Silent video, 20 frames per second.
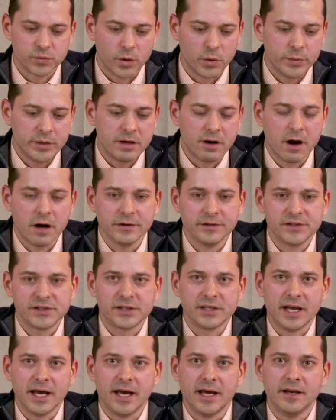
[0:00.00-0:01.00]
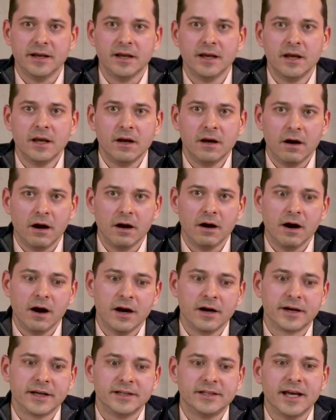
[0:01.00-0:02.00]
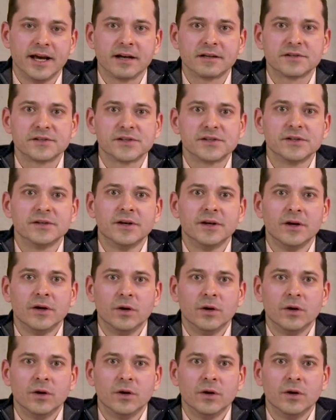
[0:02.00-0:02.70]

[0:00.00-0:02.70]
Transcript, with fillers: What we are instead are architects.